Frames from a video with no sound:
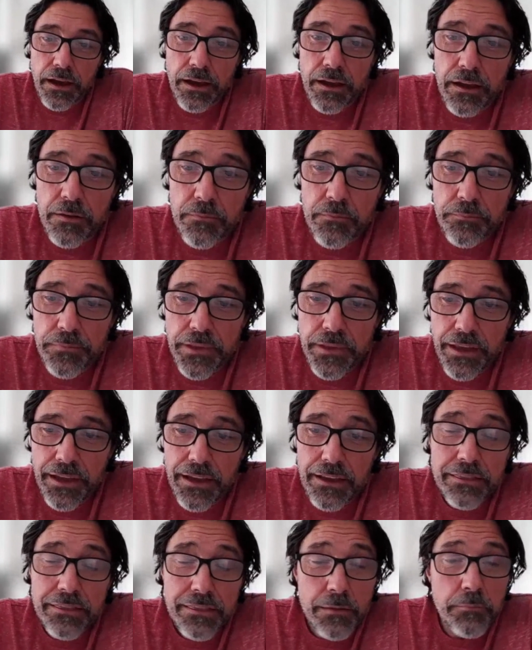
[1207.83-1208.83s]

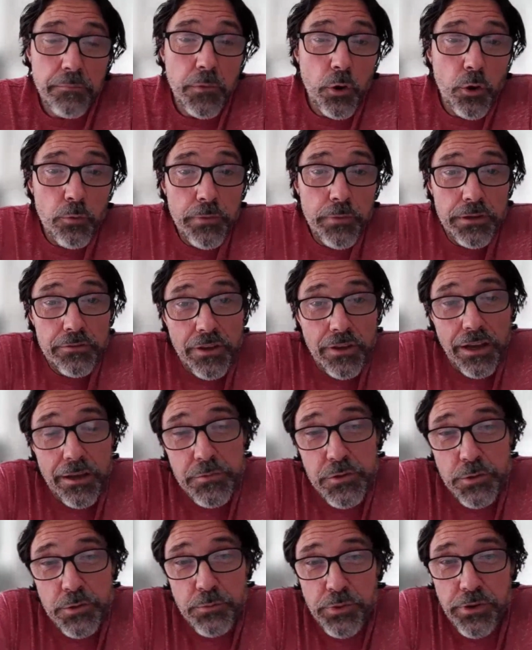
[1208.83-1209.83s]
At the moment,
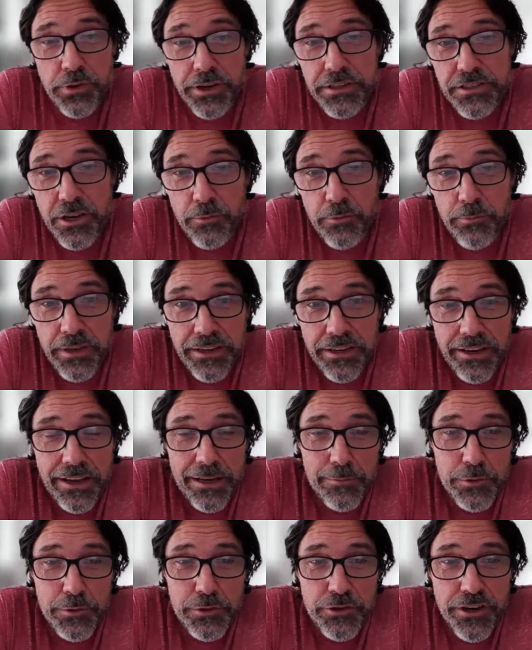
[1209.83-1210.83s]
I'm surprised how many
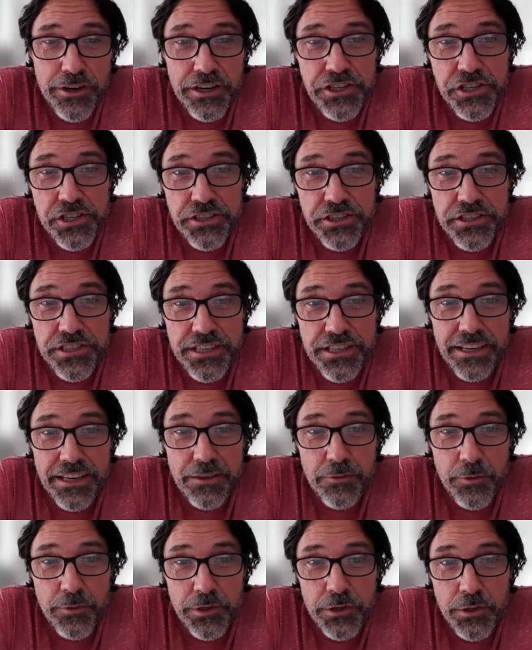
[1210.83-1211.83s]
animals are actually
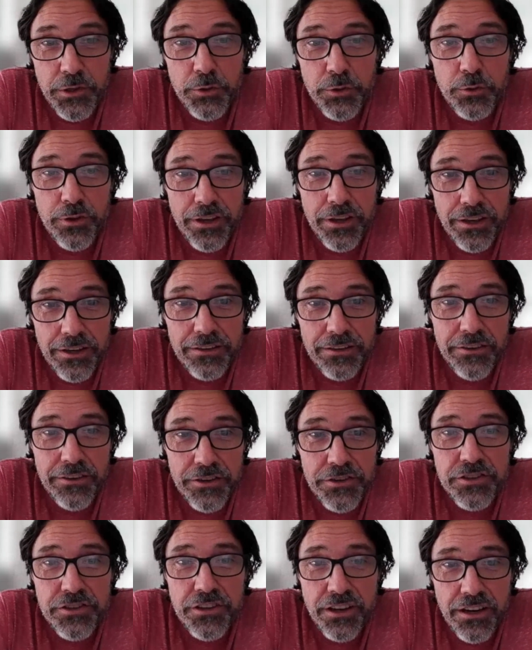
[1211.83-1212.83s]
sick. We knew that
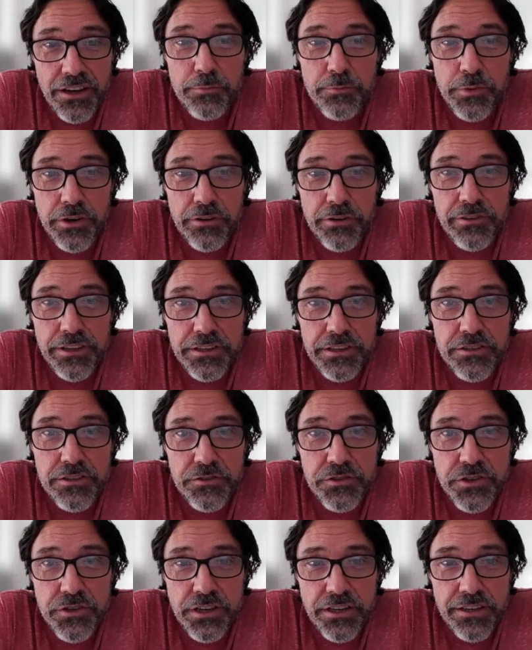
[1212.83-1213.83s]
there's a high prevalence
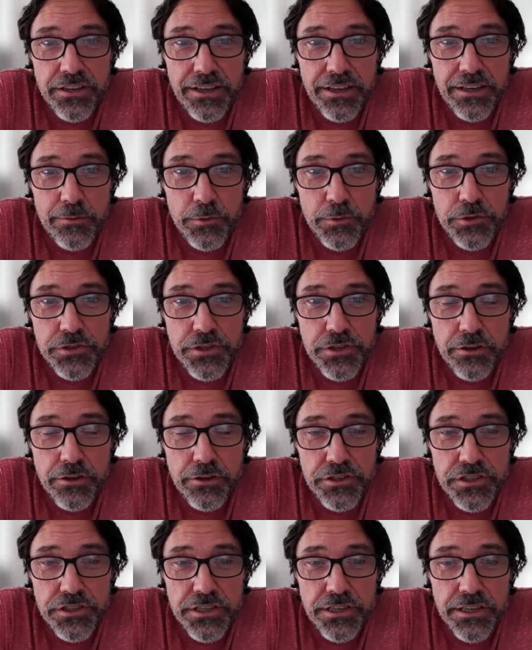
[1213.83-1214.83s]
of stranded animals that
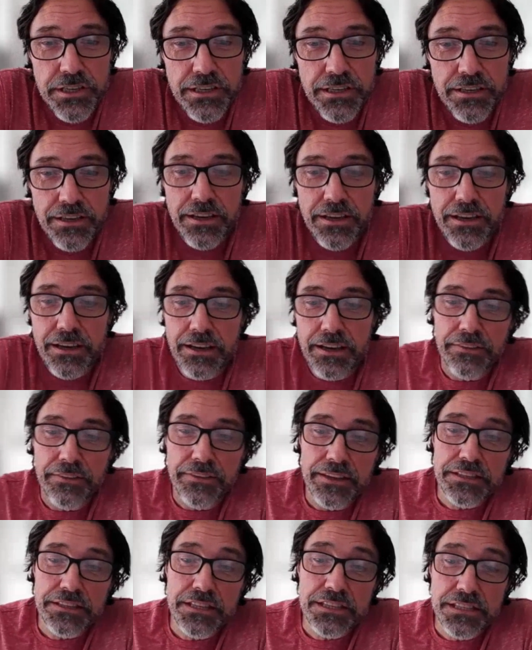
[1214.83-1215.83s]
are sick.
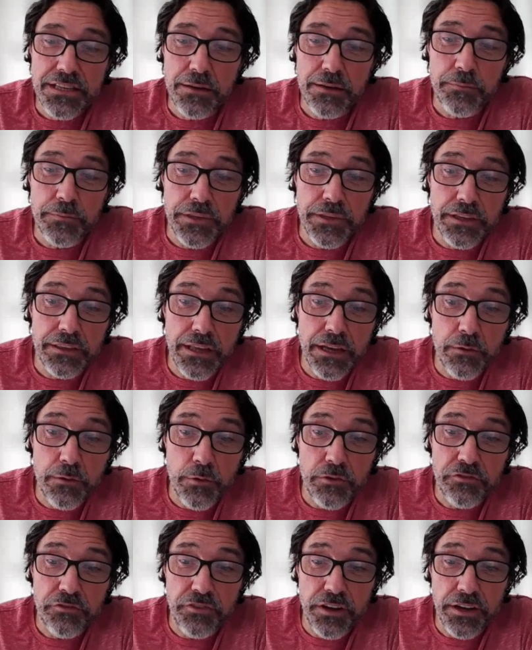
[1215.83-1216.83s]
This is something that
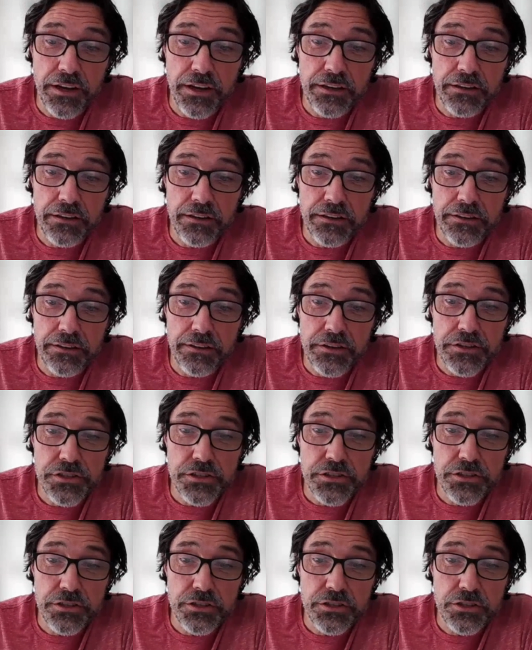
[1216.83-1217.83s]
we find there is
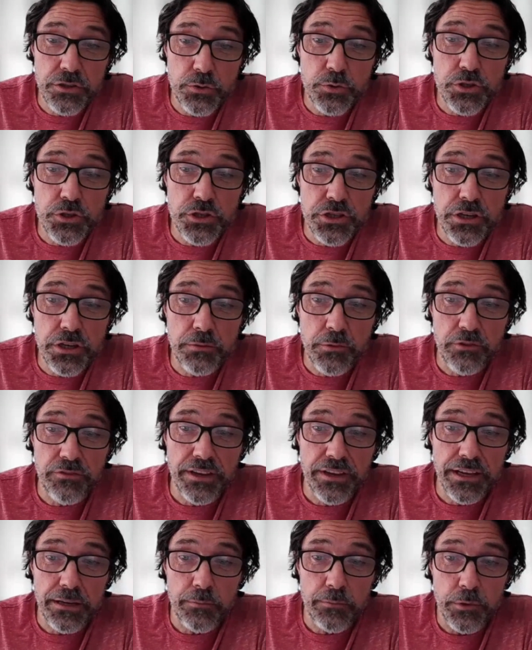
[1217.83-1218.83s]
a huge number of
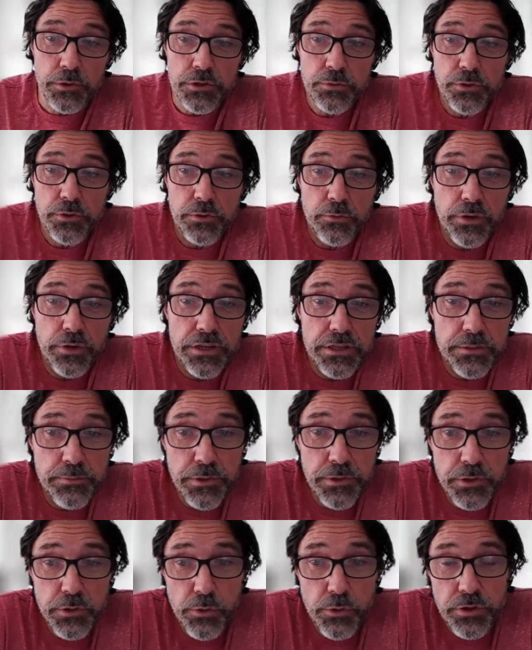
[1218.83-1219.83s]
animals with
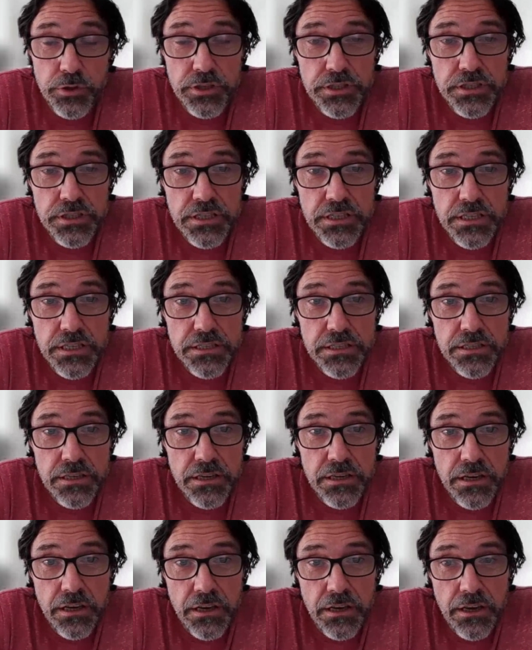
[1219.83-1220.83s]
respiratory disease.